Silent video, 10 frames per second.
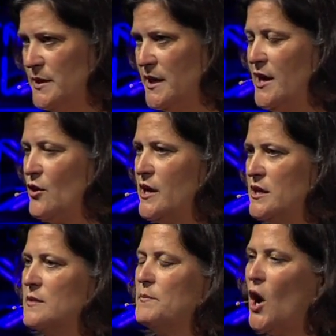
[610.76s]
that carry
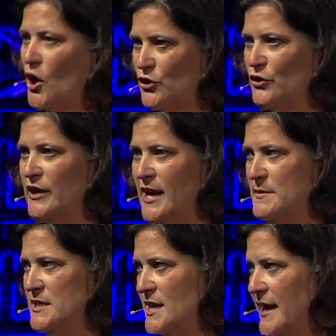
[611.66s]
the partner name
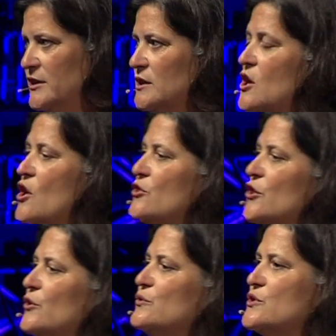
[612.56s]
and title,
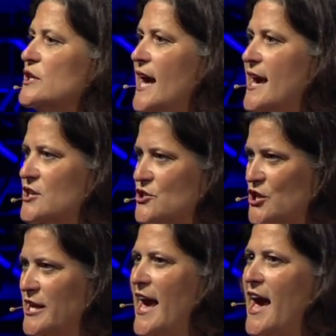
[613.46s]
those that
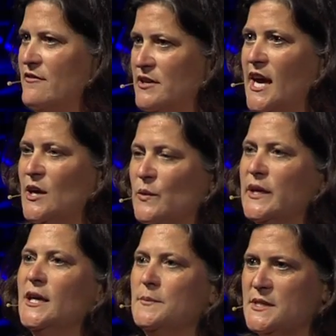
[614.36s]
actually have an
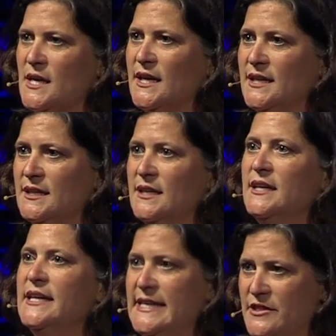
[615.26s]
equity upside
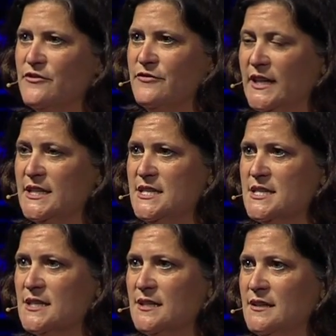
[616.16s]
in the
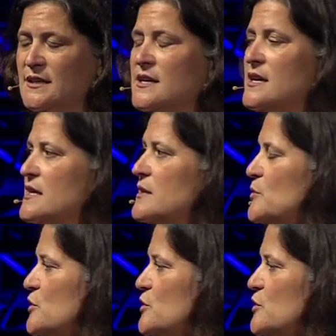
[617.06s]
fund, that